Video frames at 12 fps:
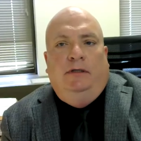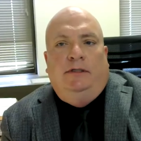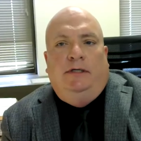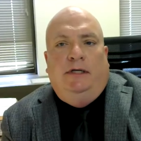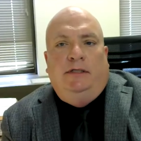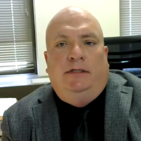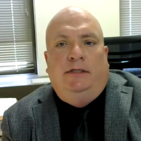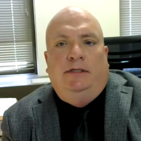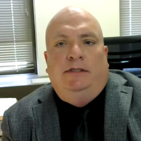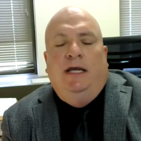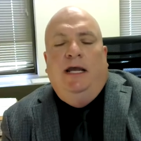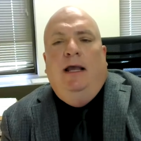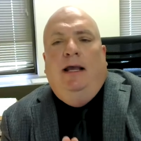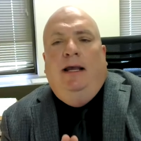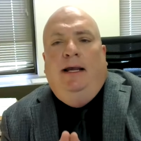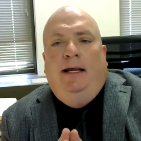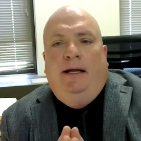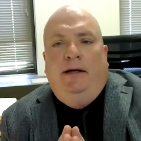discusses,
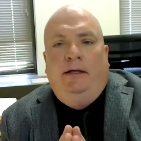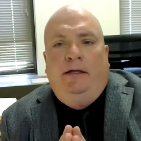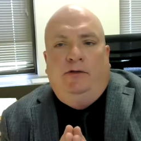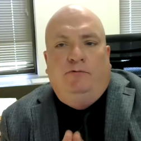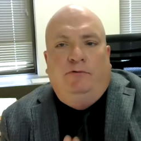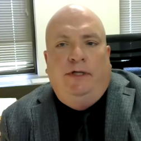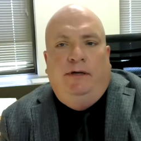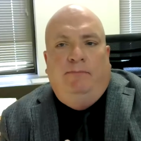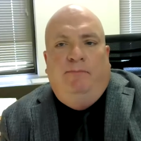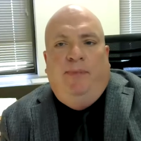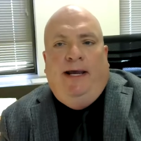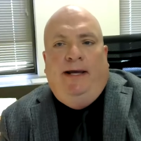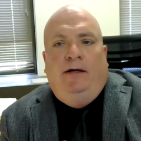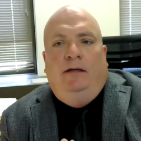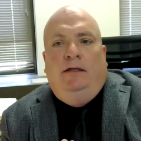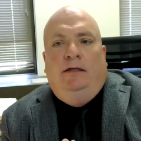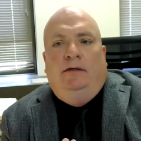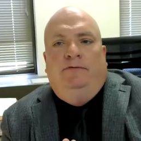and it's really a
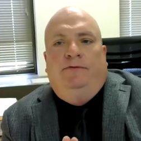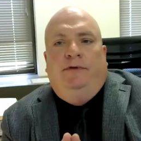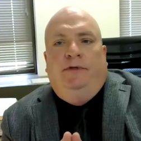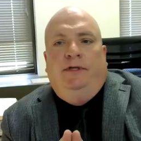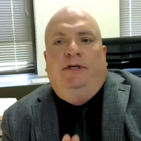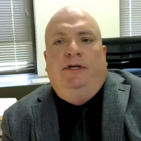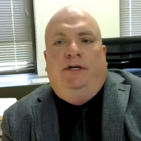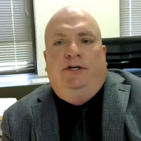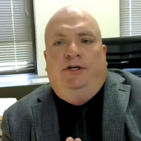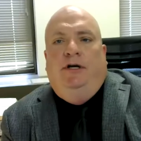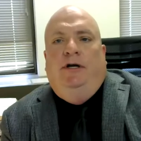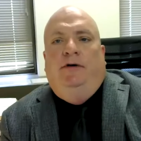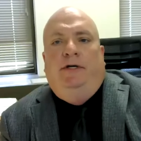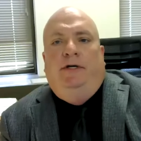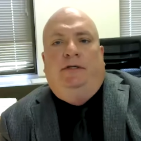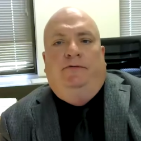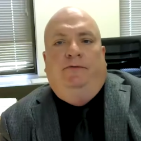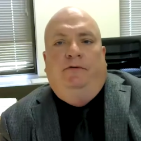battle of the
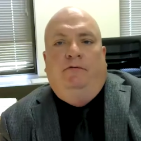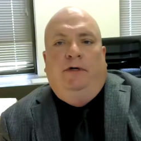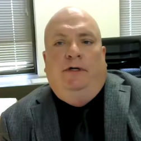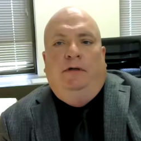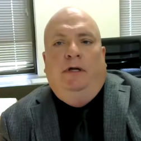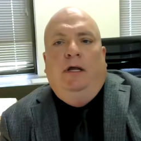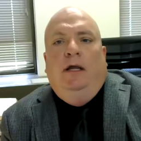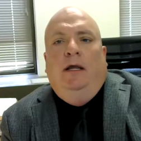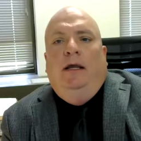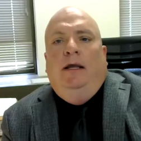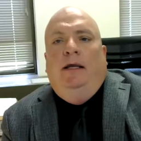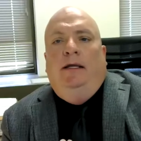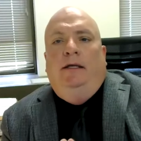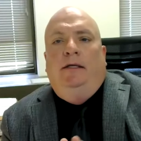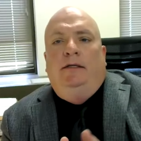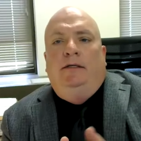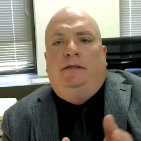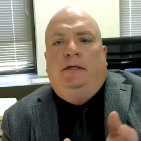dictionaries, if you will
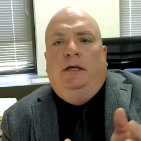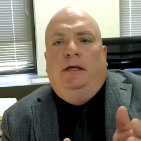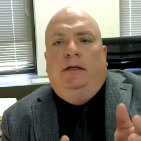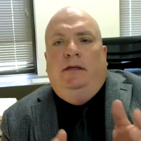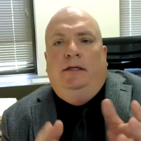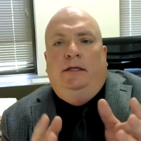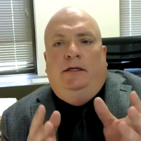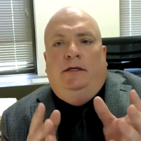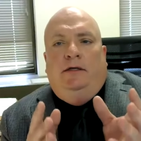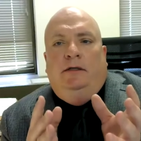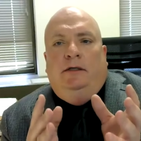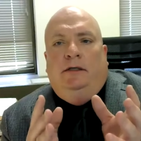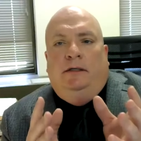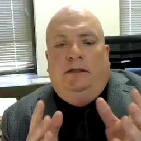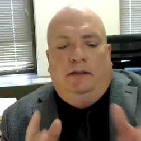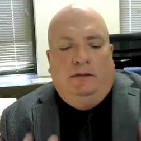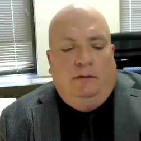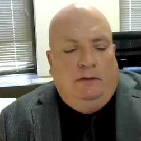is the,
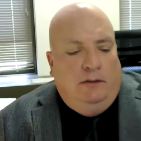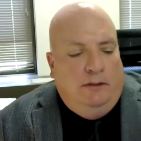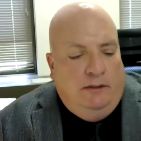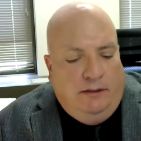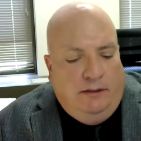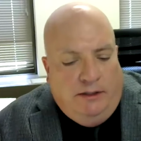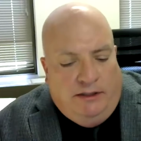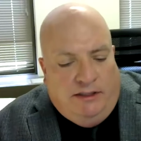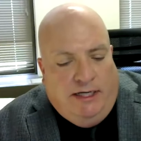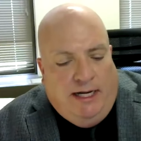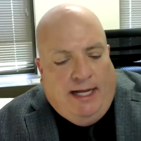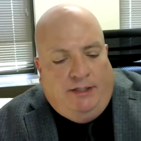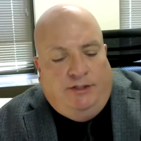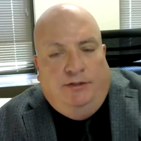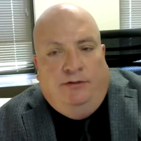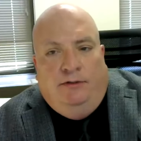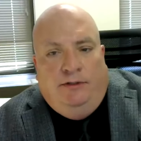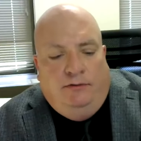uh, the
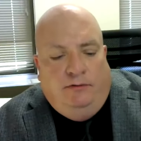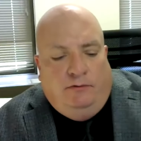statute